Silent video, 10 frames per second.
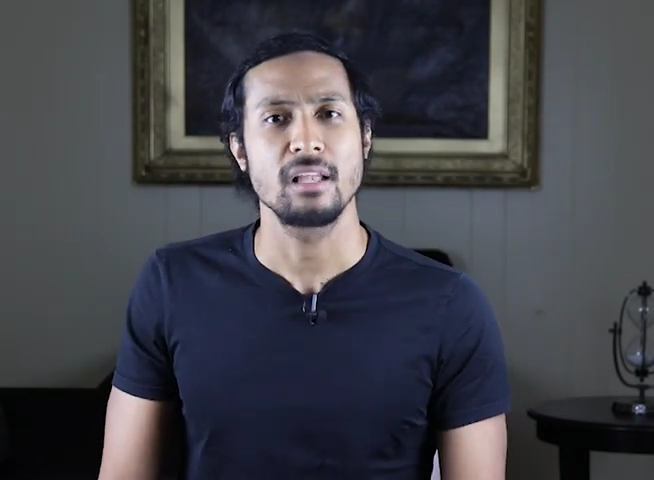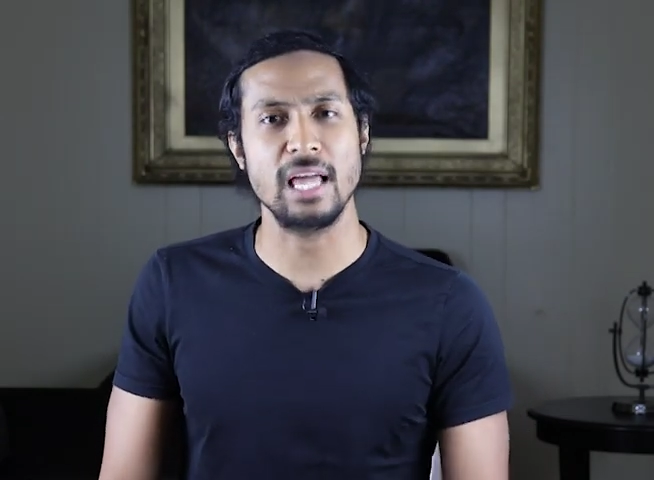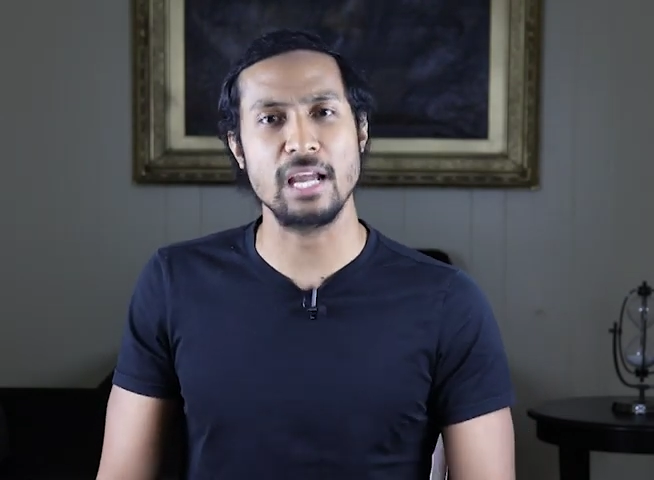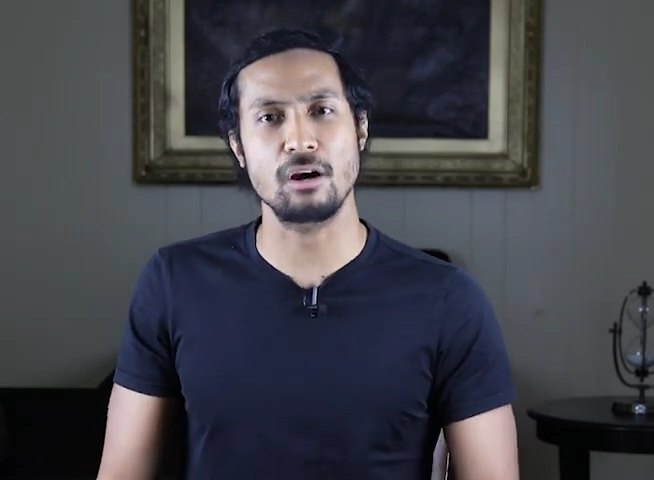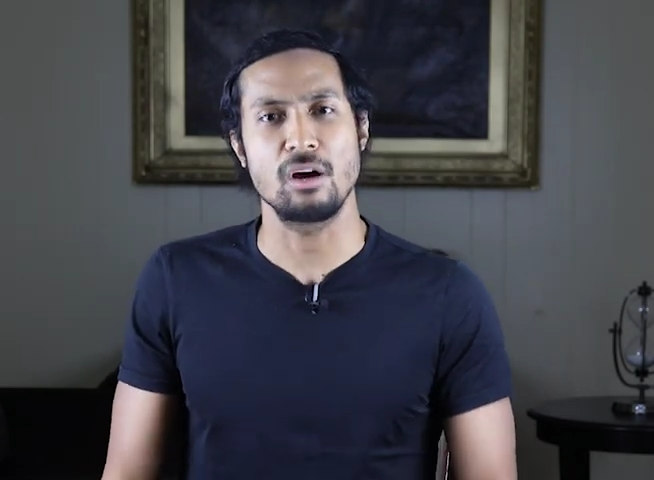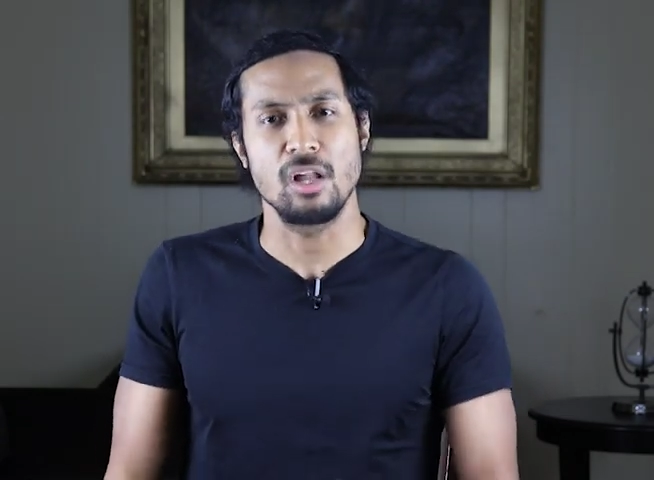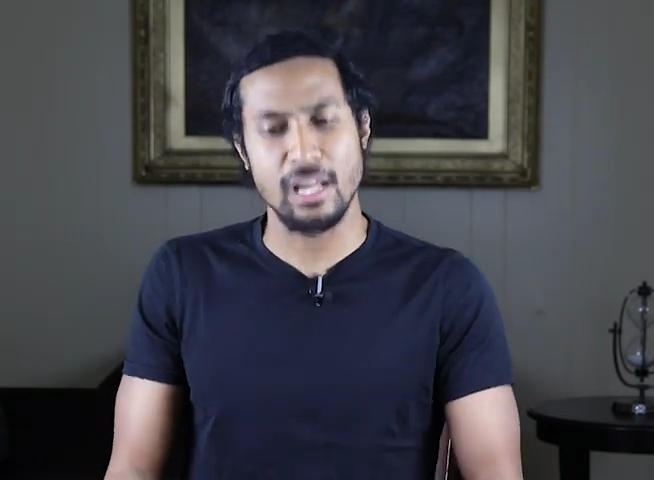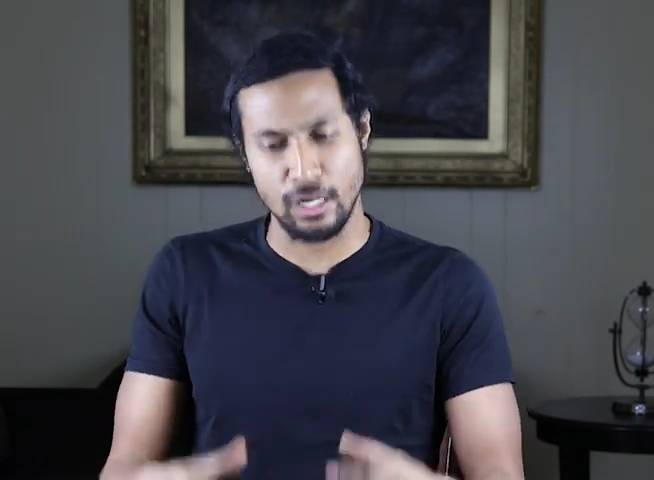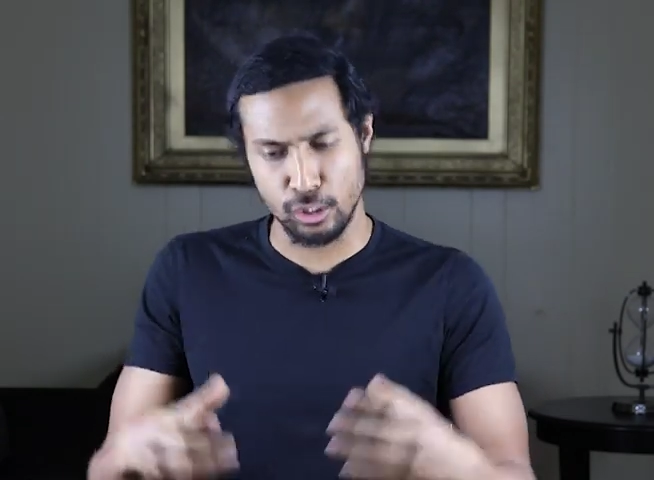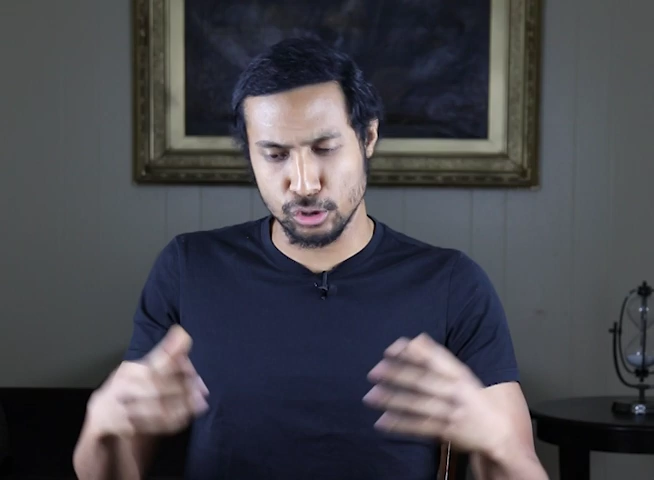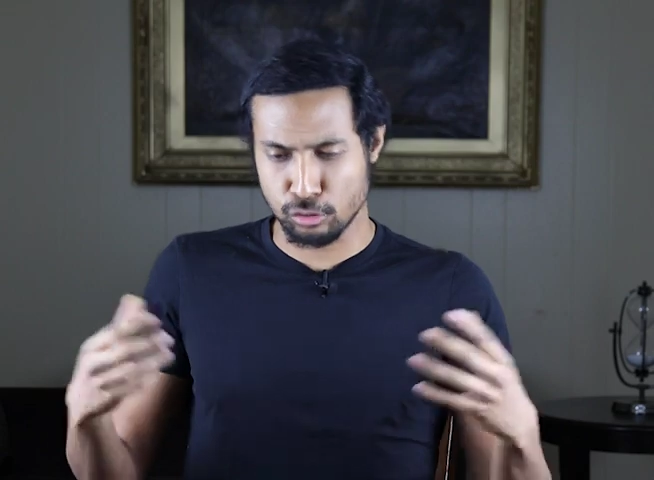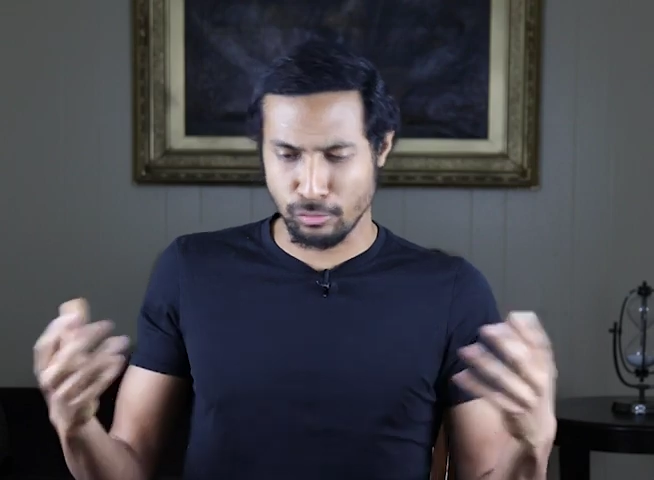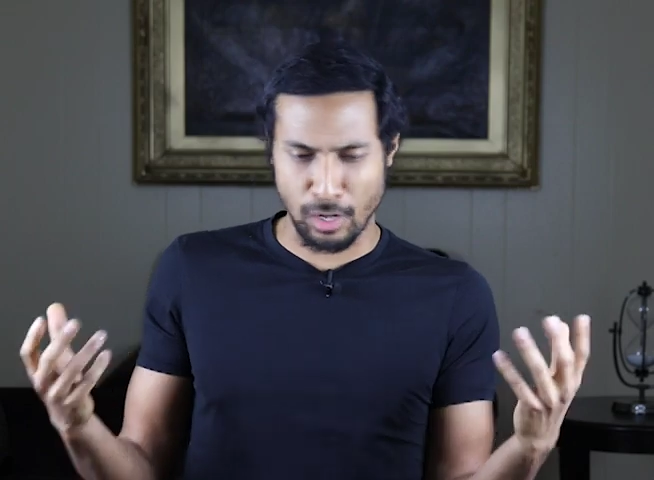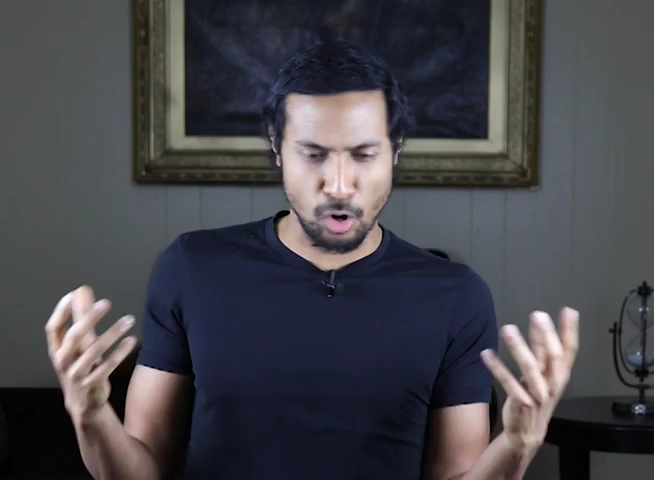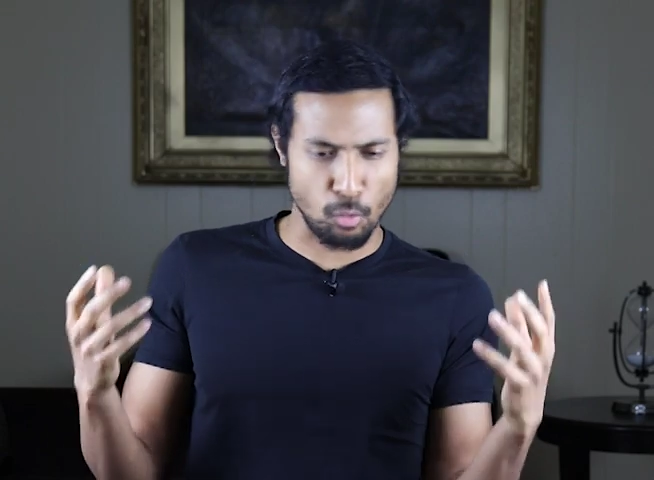like like our
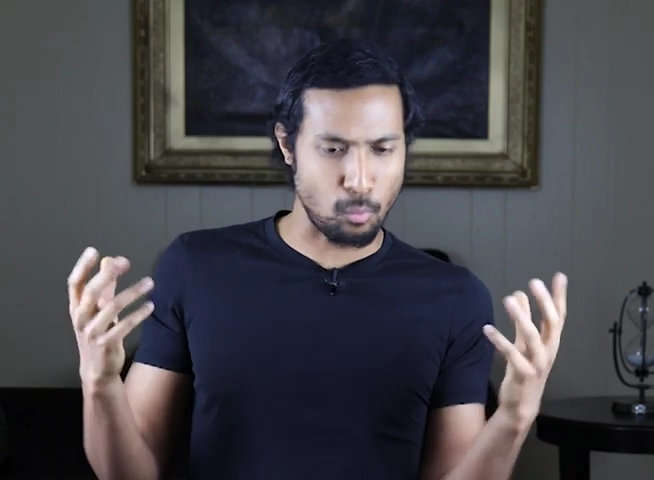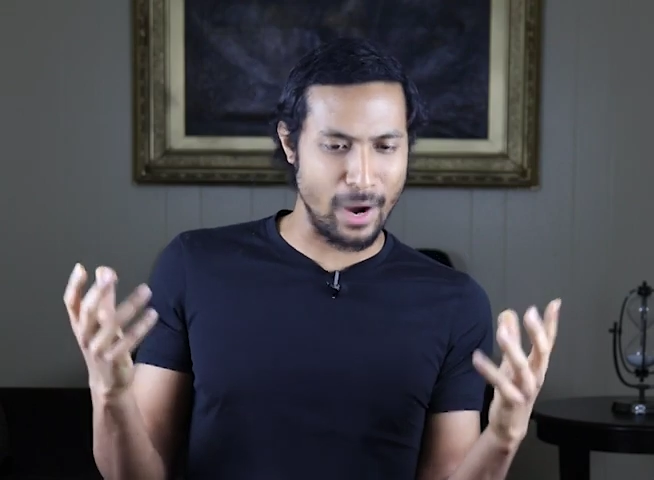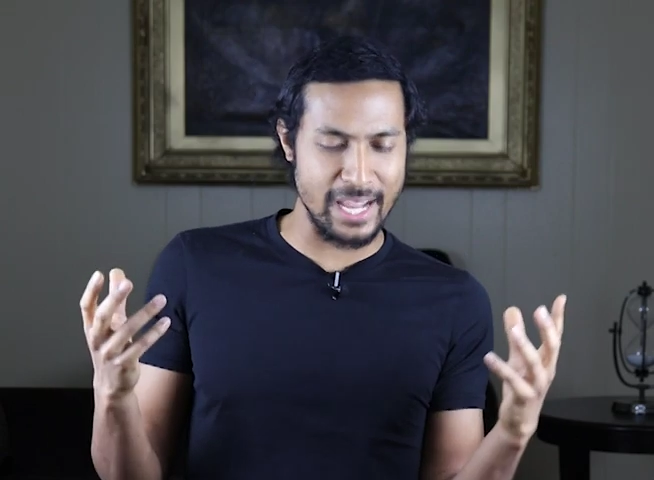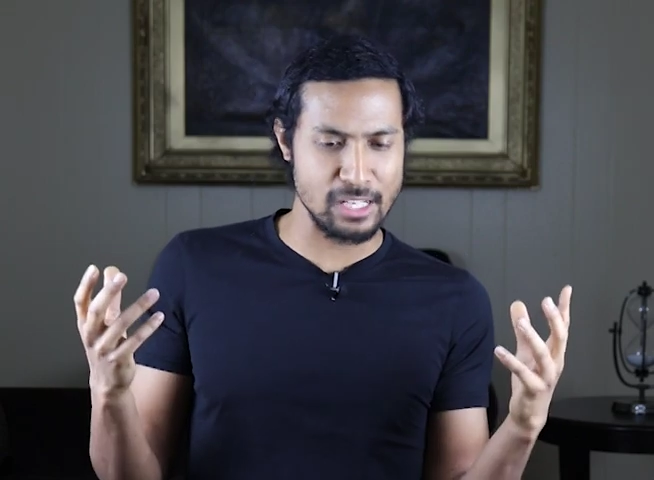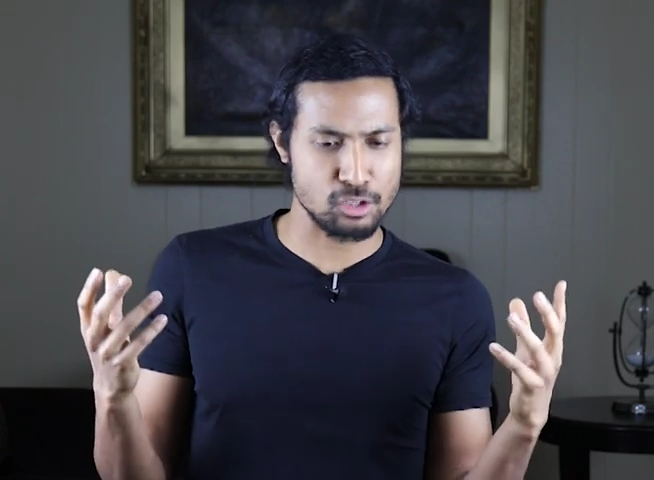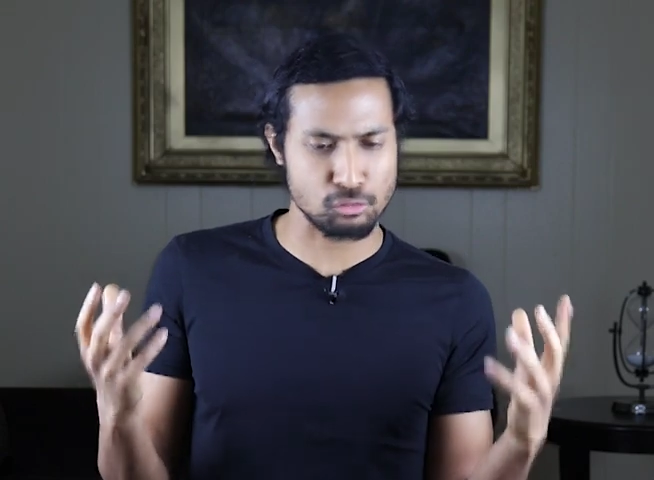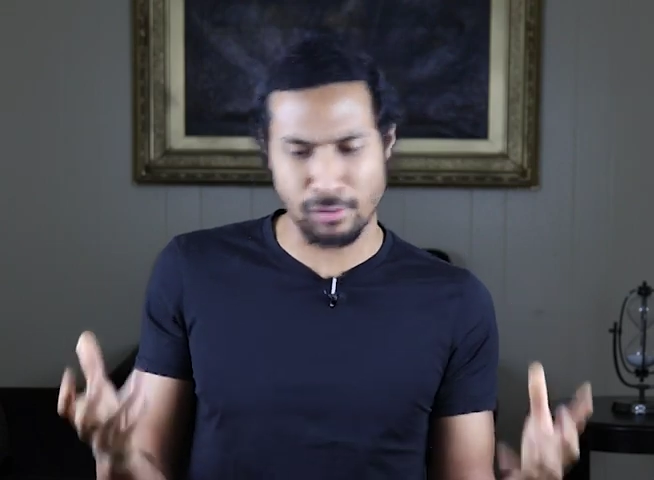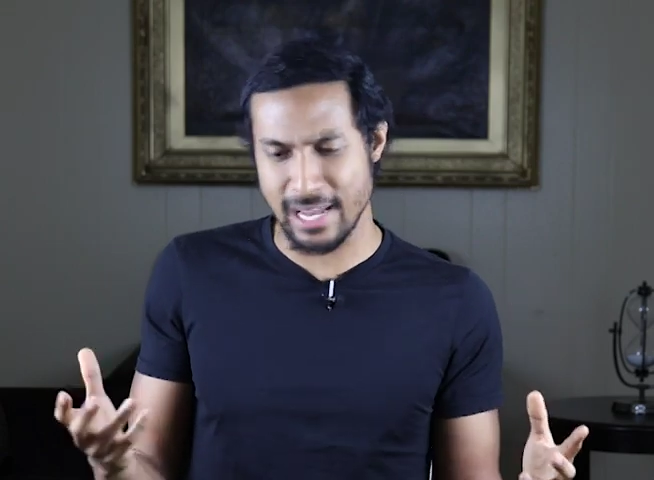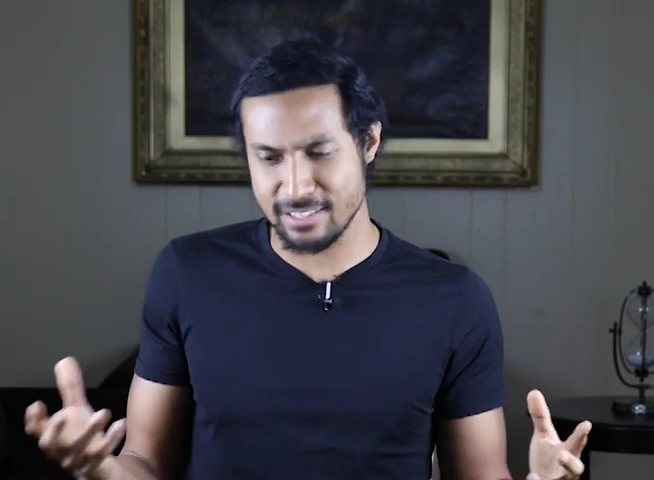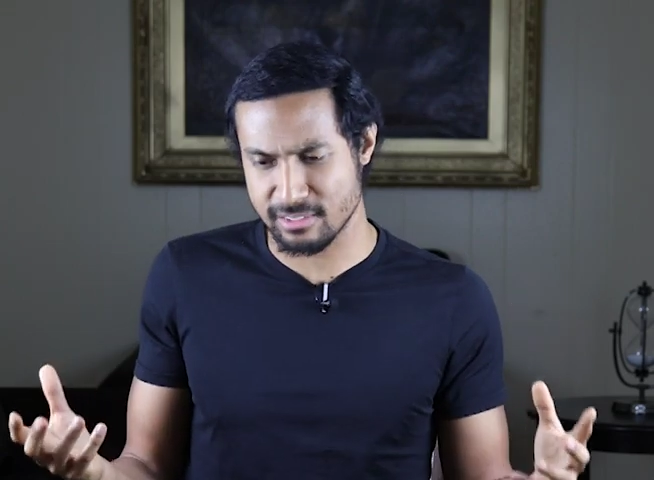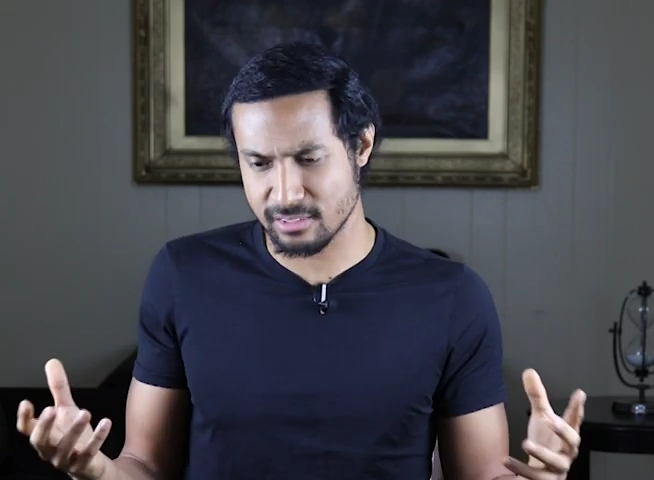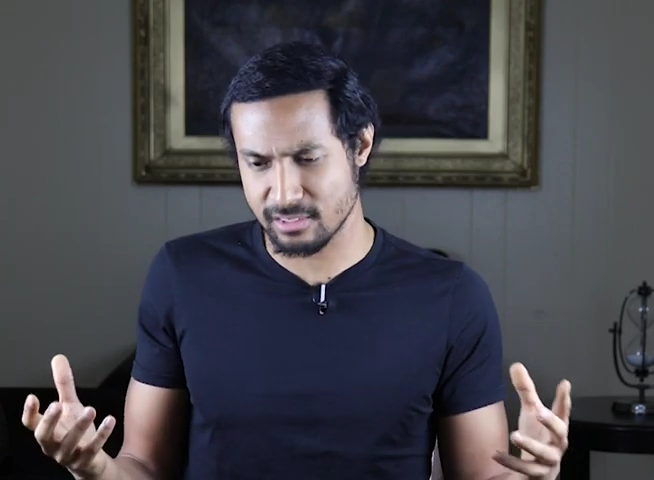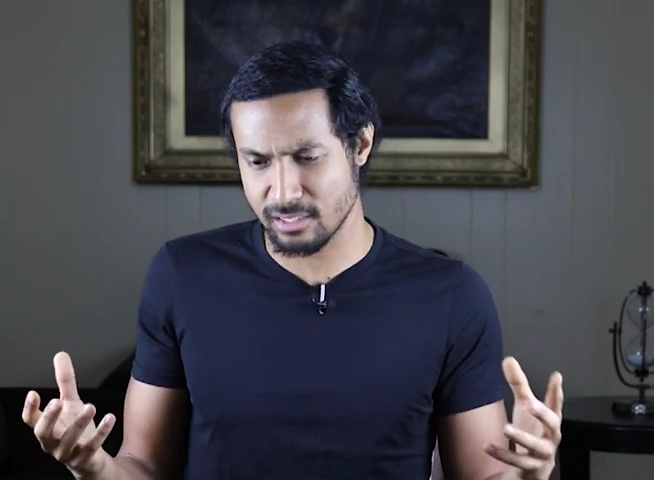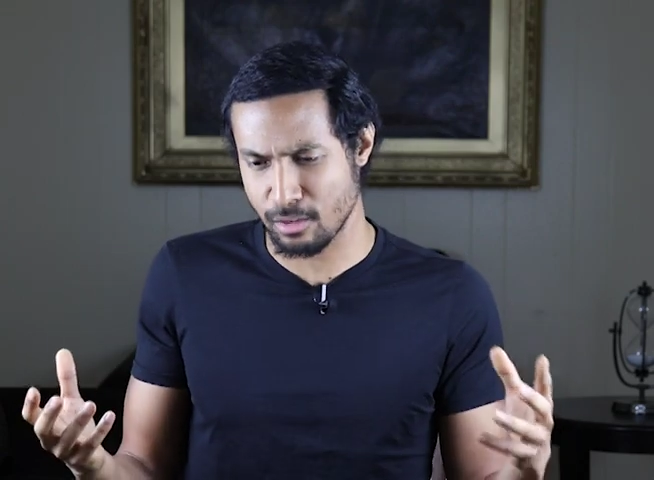our white dress,